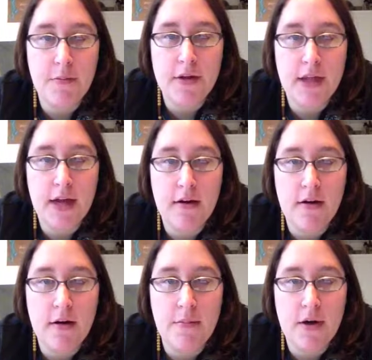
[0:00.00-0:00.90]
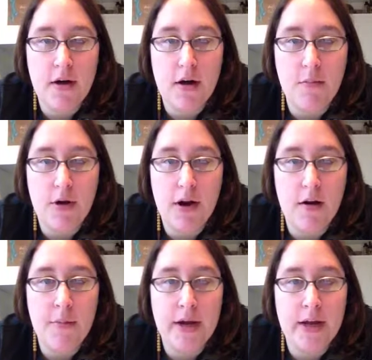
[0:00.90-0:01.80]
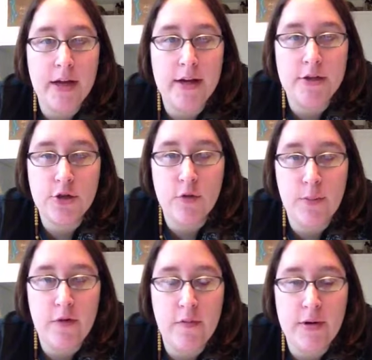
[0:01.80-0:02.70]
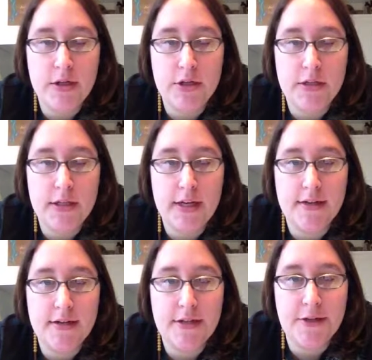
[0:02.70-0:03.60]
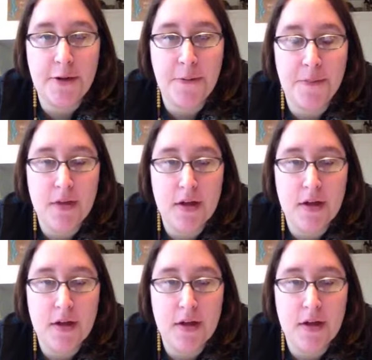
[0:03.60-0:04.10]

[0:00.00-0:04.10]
but they ended up uh, operating on my kidneys to remove a bunch of cysts. So